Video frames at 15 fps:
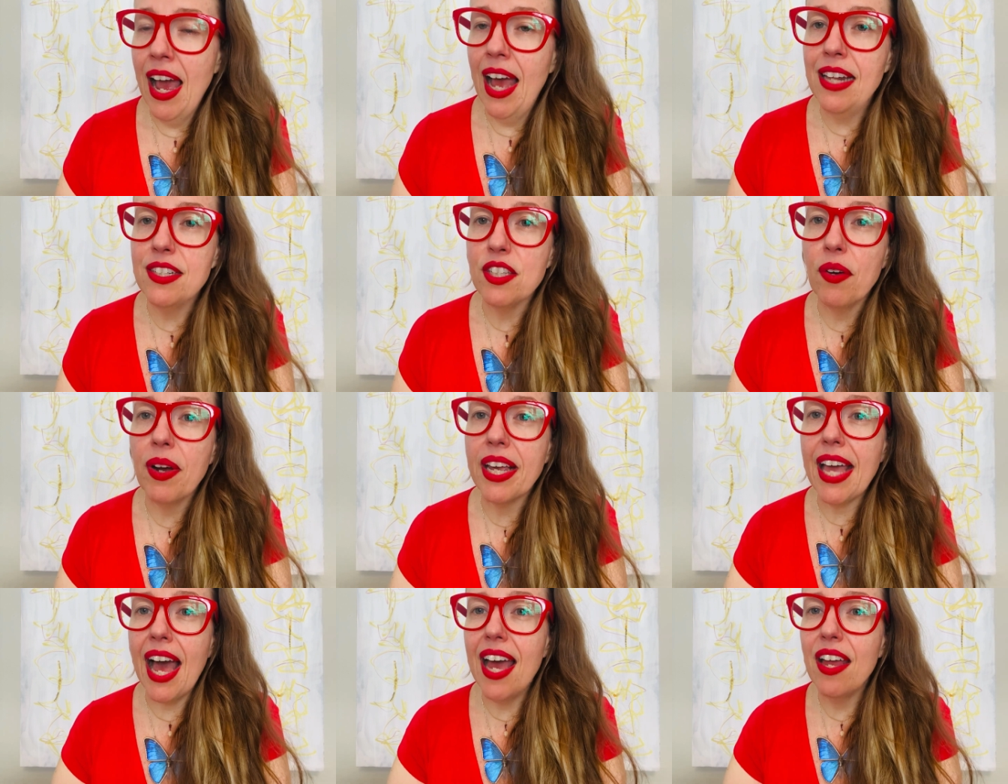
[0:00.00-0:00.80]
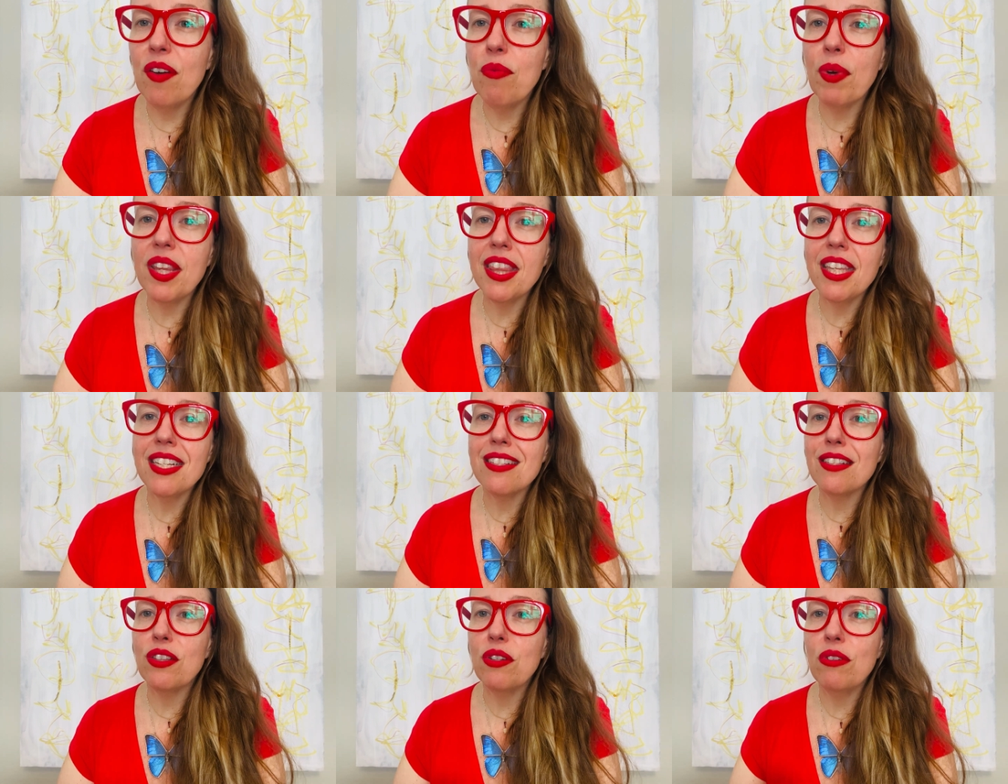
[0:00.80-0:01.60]
And so again, with
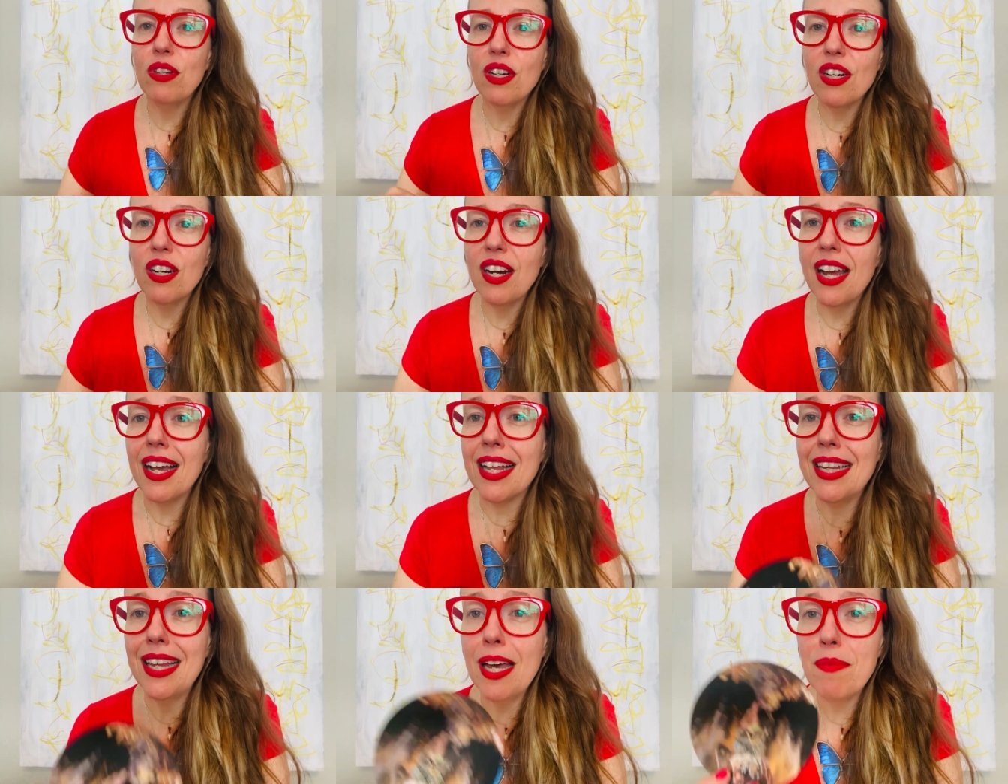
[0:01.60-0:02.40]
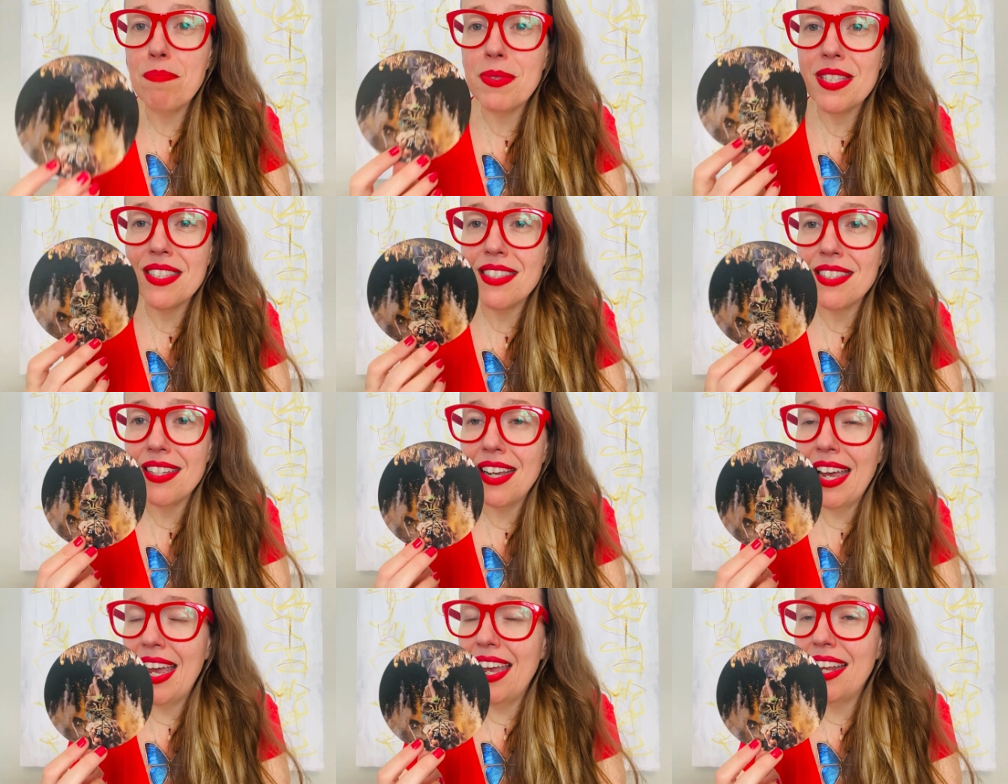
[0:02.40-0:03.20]
this lunar eclipse
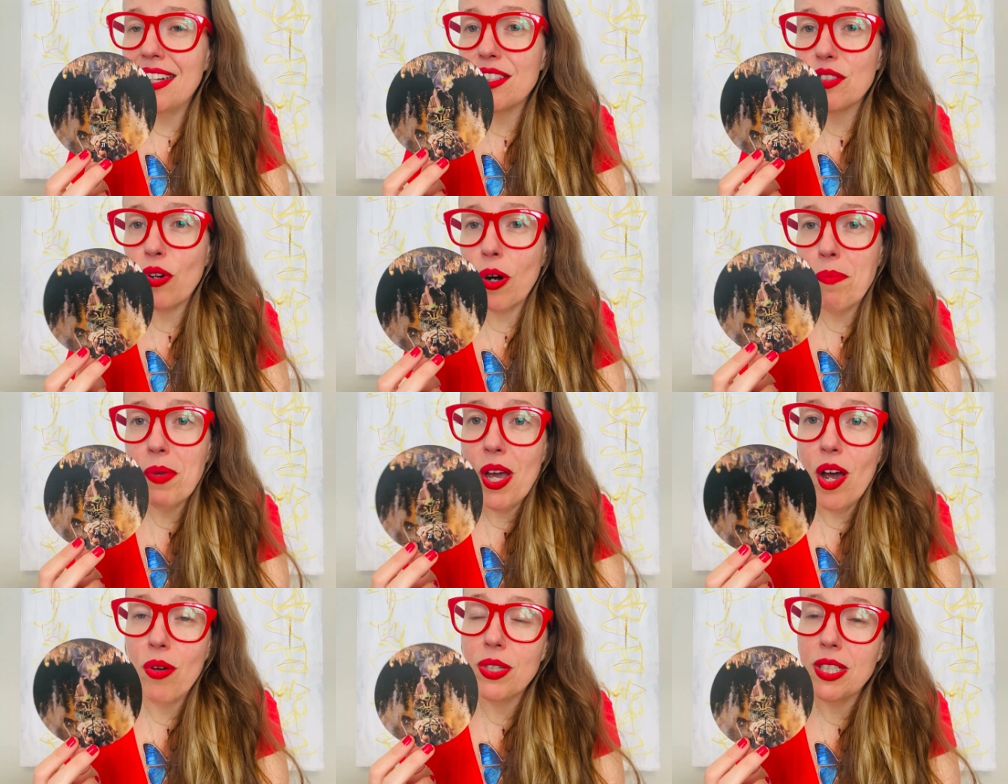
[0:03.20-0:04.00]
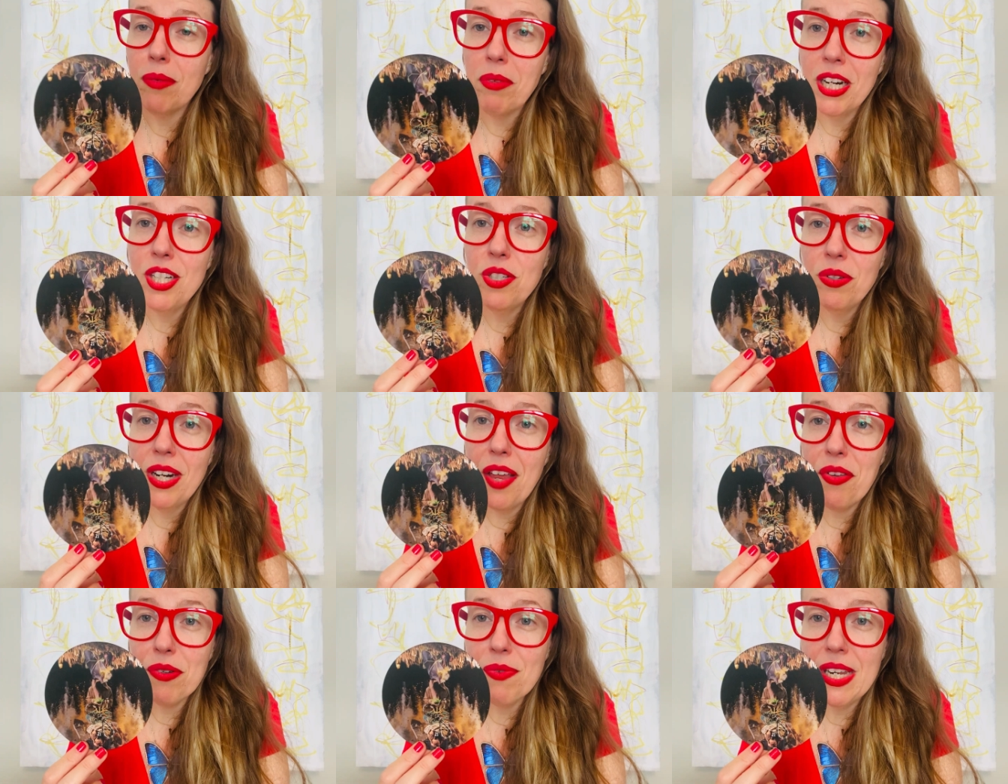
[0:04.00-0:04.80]
in Scorpio, which I'm going to do another